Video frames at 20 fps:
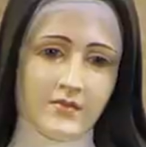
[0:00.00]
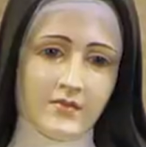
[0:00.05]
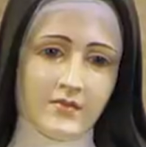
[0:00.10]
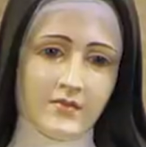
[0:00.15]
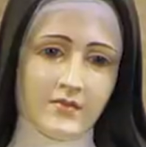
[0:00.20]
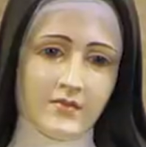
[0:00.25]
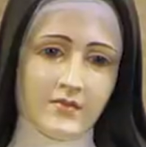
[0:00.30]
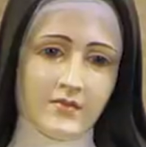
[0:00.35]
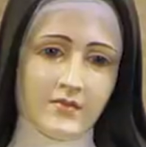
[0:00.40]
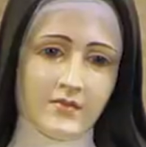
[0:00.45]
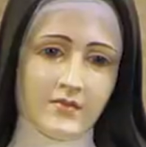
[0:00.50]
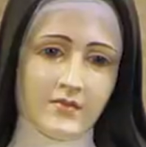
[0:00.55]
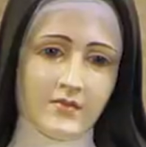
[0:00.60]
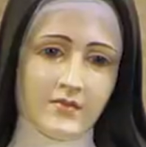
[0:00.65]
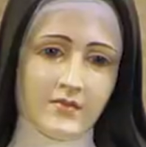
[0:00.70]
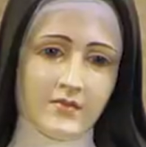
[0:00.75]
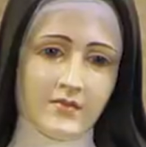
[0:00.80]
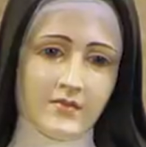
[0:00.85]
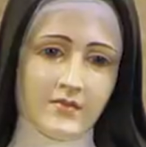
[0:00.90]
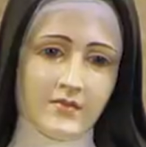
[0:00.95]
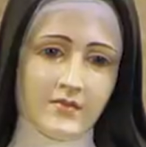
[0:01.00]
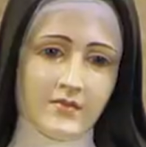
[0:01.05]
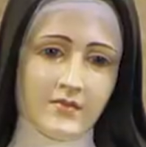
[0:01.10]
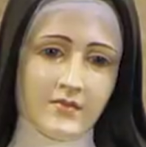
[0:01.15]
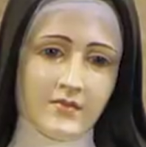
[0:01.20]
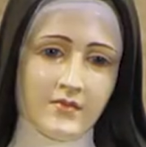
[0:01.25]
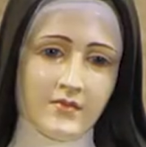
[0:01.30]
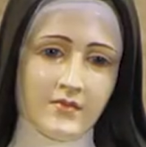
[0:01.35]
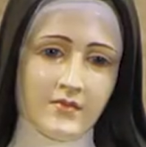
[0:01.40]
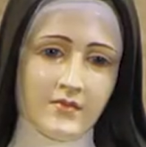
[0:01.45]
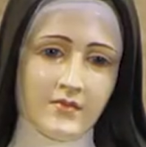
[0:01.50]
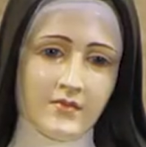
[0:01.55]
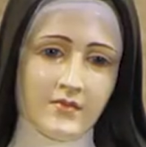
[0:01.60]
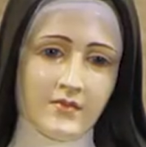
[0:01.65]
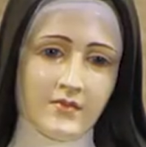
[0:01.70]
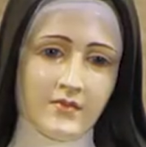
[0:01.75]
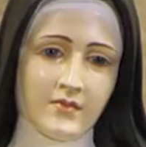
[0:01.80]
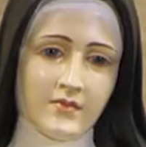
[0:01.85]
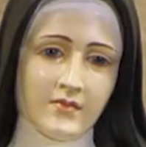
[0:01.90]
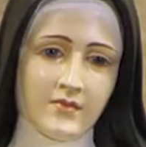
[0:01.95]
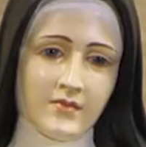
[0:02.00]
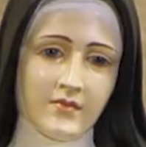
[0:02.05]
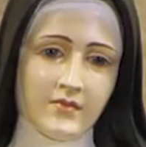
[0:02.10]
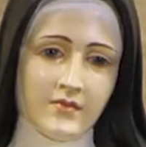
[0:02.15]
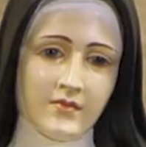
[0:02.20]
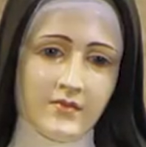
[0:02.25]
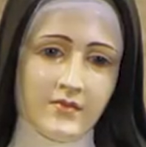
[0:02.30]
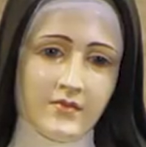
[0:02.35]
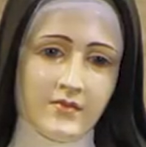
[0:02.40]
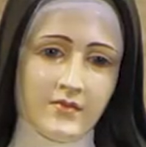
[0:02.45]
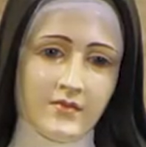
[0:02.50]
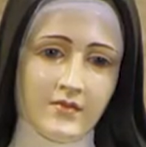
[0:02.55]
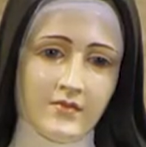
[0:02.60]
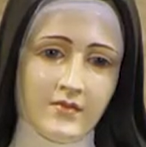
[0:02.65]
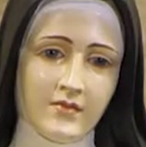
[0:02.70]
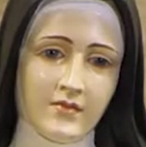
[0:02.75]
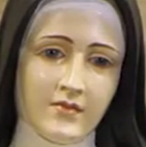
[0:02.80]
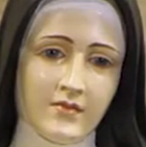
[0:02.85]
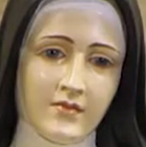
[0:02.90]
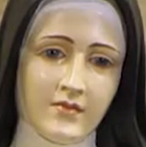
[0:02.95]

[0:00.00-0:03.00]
(not speaking)